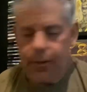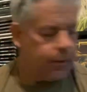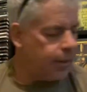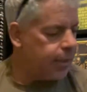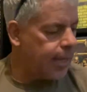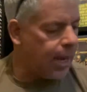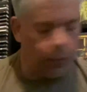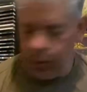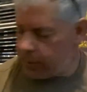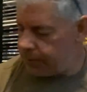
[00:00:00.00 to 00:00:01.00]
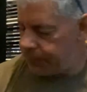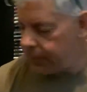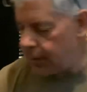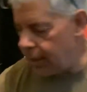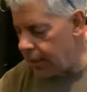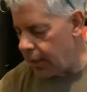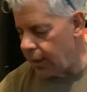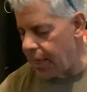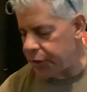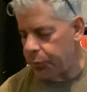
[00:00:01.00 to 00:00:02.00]
All right, that one. And then the
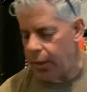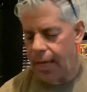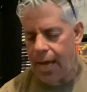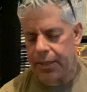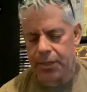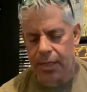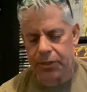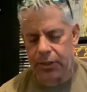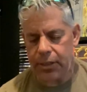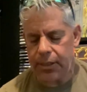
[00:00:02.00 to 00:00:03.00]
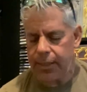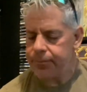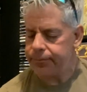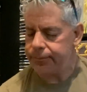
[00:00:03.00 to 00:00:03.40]
last one I got is on CD.